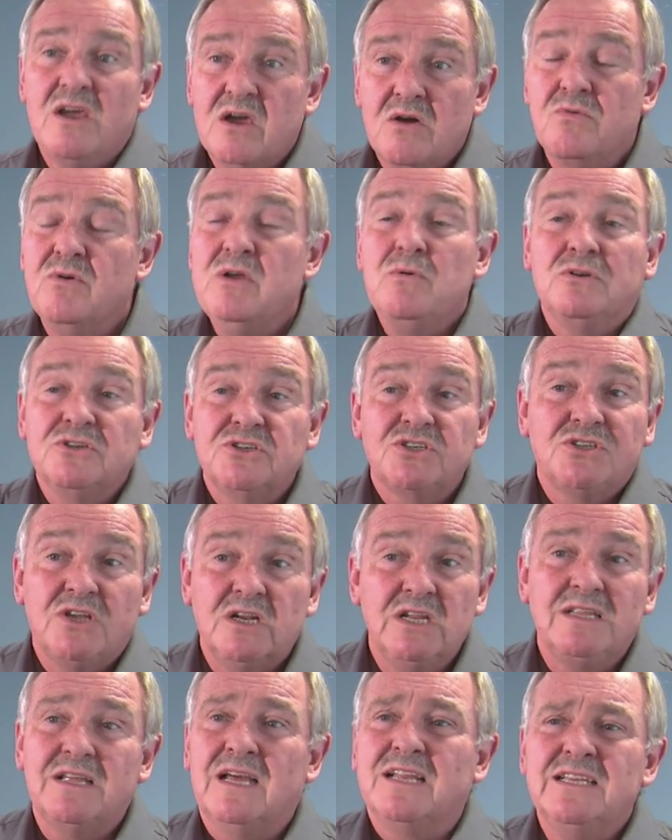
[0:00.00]
We want to
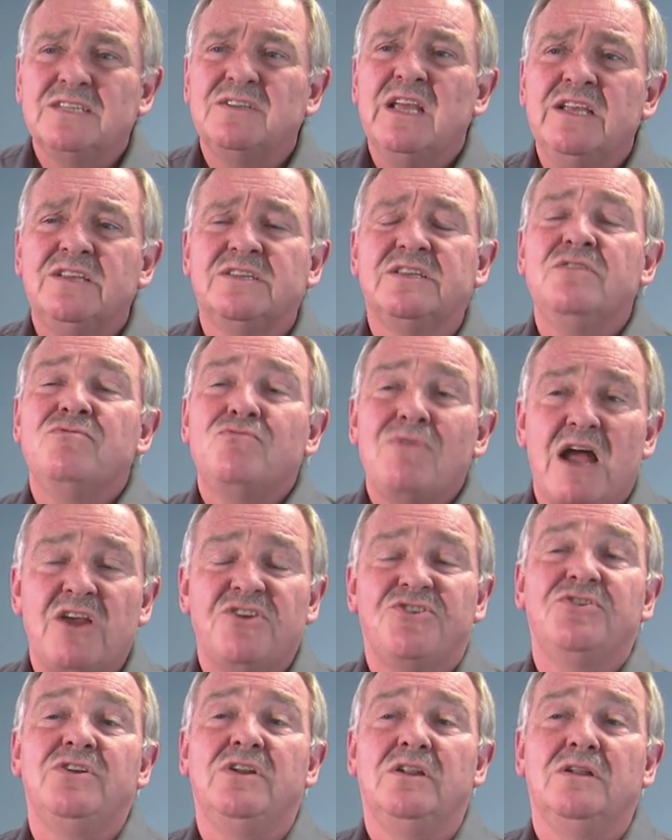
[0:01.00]
study that. It's, it's
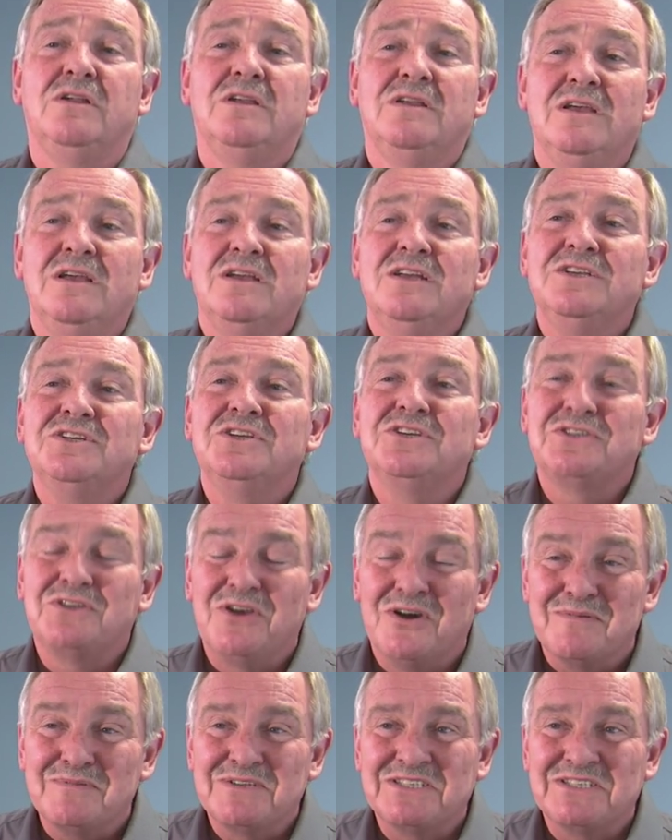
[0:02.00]
irrational to stop